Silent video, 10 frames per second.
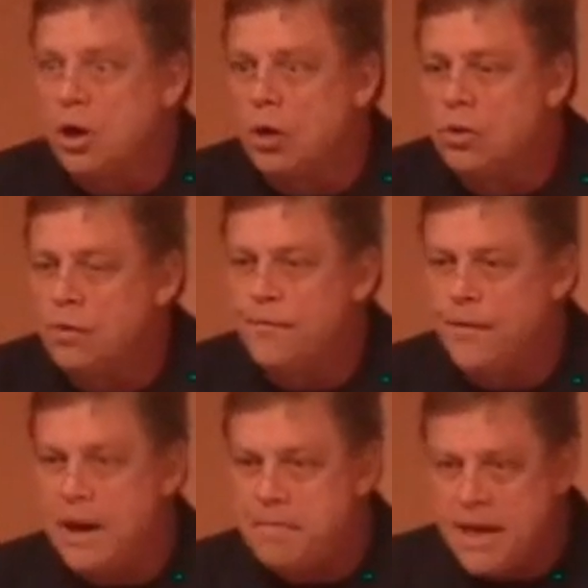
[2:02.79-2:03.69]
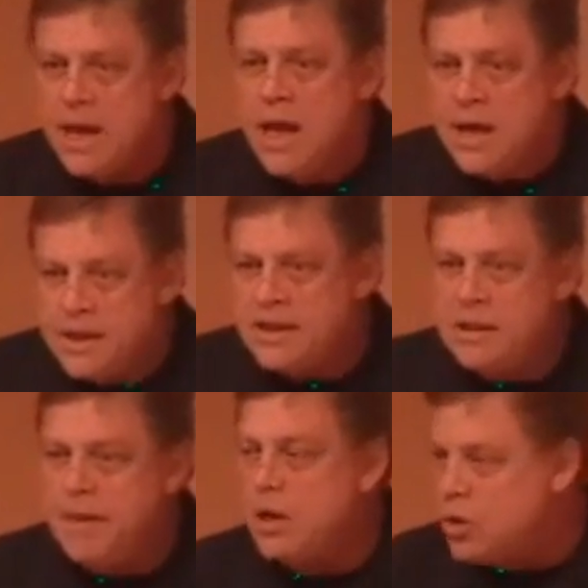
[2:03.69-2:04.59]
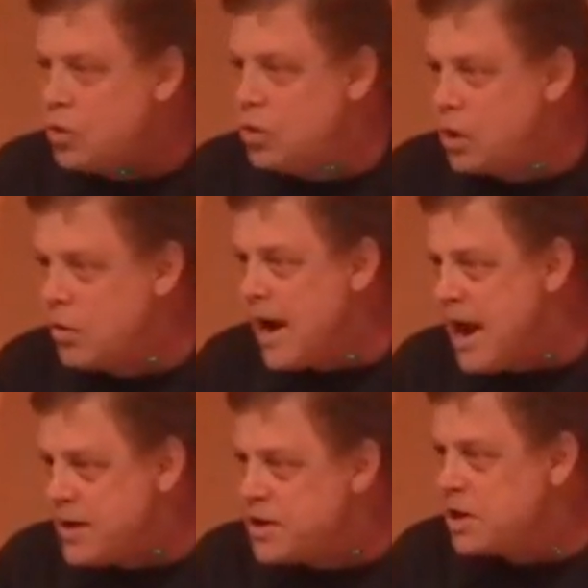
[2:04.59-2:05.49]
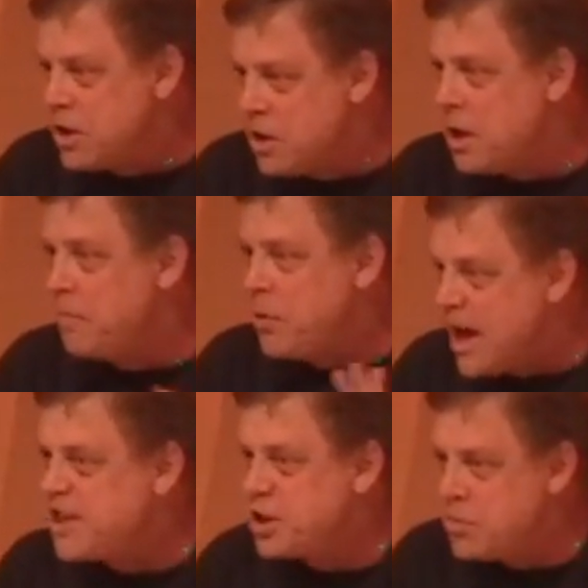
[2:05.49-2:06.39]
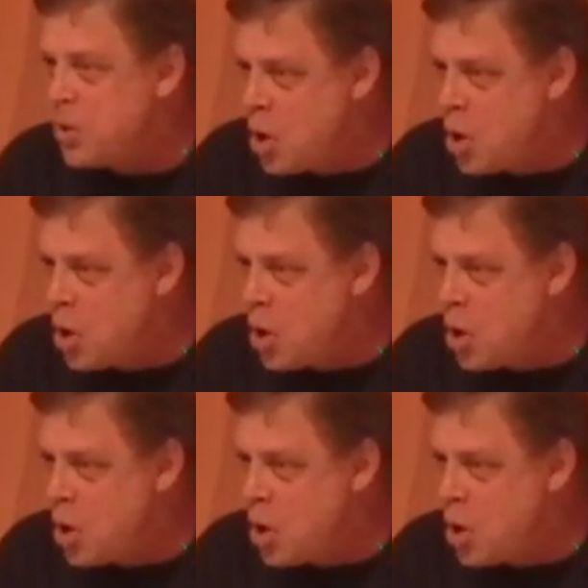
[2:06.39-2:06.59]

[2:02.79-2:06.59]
our girlfriend, but just to be cool around her and that's